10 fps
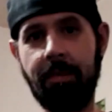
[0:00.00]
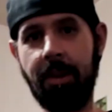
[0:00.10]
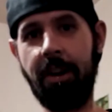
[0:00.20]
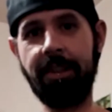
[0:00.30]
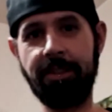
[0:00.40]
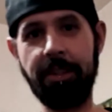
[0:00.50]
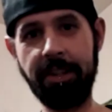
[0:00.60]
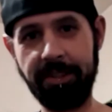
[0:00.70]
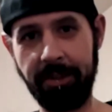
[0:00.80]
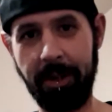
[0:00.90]
Alright, so
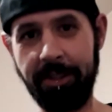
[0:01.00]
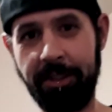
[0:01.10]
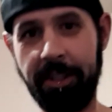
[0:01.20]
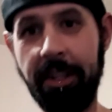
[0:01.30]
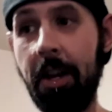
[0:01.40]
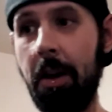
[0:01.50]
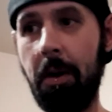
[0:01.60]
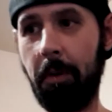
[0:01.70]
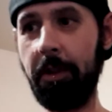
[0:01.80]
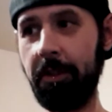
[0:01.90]
here's a question.
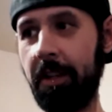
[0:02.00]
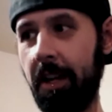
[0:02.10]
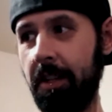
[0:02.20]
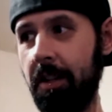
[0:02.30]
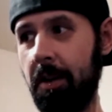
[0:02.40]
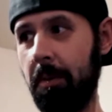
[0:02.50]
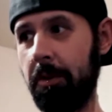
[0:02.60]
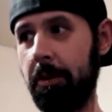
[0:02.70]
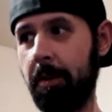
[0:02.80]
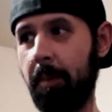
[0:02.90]
What do you get when
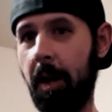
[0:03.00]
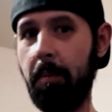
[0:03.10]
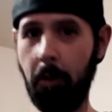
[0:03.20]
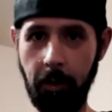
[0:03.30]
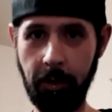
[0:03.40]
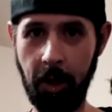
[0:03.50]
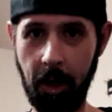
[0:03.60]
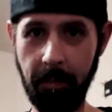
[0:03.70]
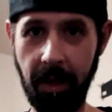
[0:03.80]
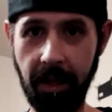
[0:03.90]
you combine Mortal
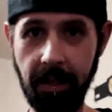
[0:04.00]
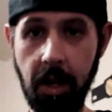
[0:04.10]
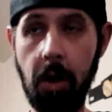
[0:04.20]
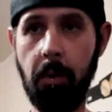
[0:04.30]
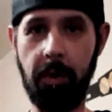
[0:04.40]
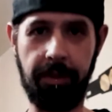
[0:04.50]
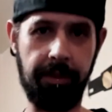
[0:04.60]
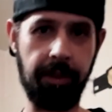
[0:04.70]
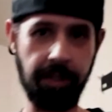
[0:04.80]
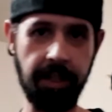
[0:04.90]
Kombat with
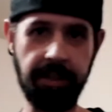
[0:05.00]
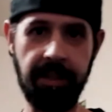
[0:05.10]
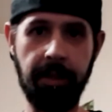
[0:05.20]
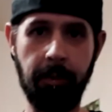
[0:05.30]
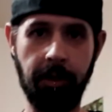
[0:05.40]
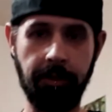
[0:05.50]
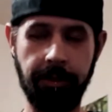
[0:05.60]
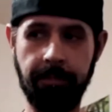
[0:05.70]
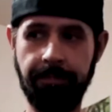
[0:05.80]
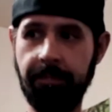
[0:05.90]
the DC world?
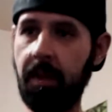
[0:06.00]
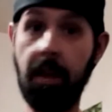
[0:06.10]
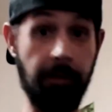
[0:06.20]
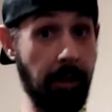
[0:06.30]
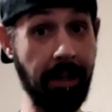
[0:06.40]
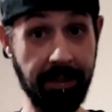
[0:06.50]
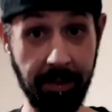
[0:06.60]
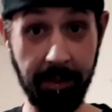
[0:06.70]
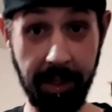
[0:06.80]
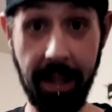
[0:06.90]
If you ask
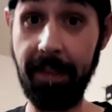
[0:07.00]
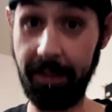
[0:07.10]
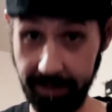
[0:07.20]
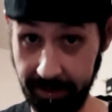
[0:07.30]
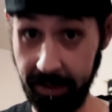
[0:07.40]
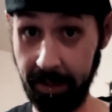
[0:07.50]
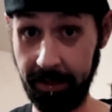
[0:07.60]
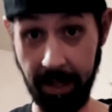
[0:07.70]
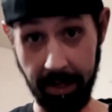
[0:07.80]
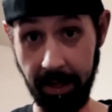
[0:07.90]
somebody that in this
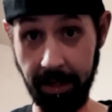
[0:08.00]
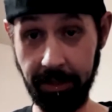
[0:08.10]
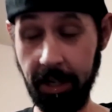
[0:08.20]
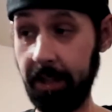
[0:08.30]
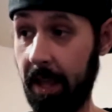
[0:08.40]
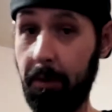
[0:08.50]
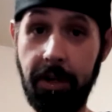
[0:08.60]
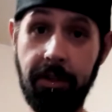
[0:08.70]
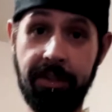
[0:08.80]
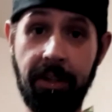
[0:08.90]
day and age, they would
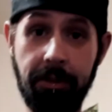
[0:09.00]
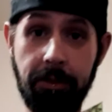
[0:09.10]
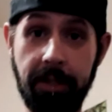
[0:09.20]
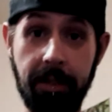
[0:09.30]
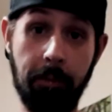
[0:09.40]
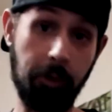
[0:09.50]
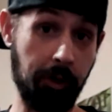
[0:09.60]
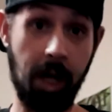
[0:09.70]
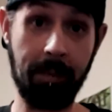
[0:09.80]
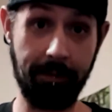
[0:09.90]
either tell you get Mortal
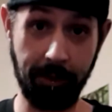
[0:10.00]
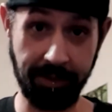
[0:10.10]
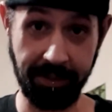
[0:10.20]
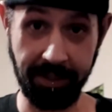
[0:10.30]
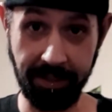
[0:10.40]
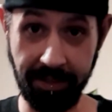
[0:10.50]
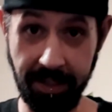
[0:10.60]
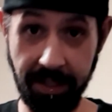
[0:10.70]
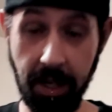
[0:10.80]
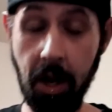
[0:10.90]
Kombat versus
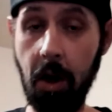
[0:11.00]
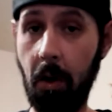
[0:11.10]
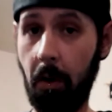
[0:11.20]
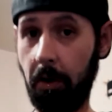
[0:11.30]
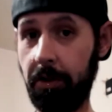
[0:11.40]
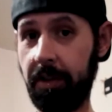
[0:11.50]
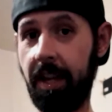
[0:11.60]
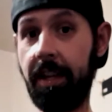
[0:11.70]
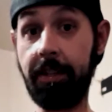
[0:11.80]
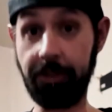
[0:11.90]
DC, or you
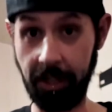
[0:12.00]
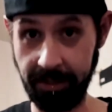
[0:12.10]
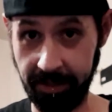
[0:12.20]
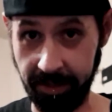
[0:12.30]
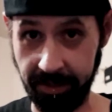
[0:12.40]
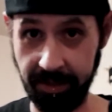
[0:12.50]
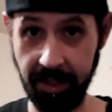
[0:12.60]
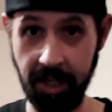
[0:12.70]
get Injustice.